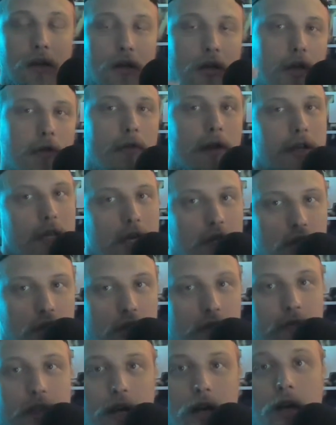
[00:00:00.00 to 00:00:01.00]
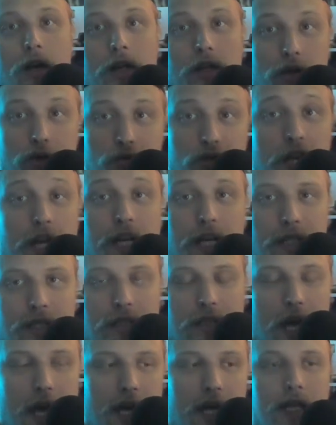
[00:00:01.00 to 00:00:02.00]
rendition of the eugenic
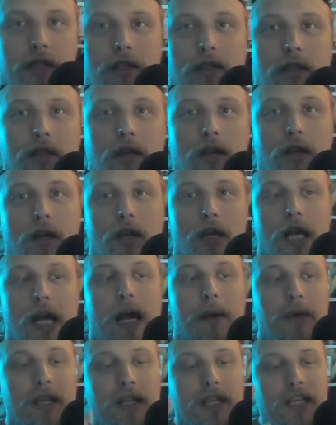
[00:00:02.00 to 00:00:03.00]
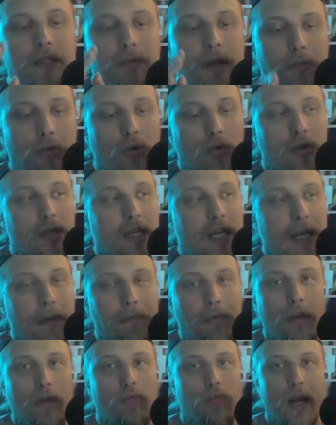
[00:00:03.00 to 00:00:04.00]
science. I mean, these people were
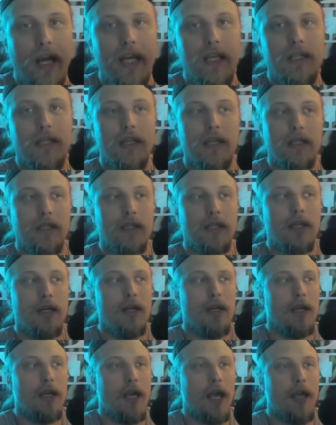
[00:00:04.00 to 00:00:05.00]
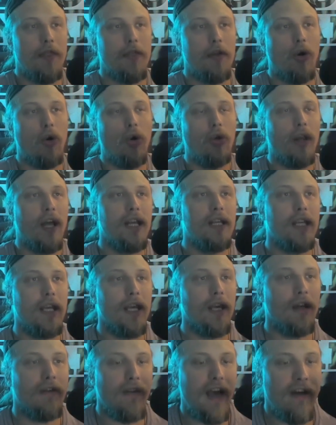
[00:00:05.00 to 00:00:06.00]
deeply racist. And the whole
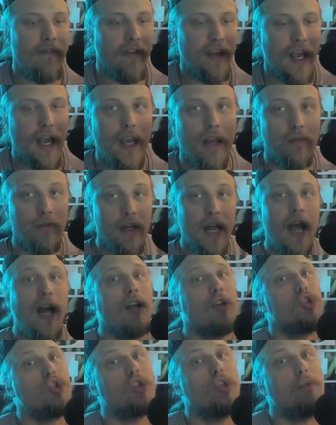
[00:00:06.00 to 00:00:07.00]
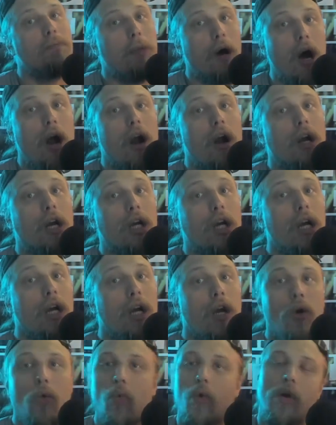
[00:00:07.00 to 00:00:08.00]
idea of having a national park
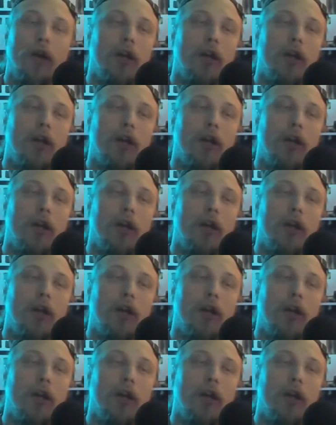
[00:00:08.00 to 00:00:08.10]
where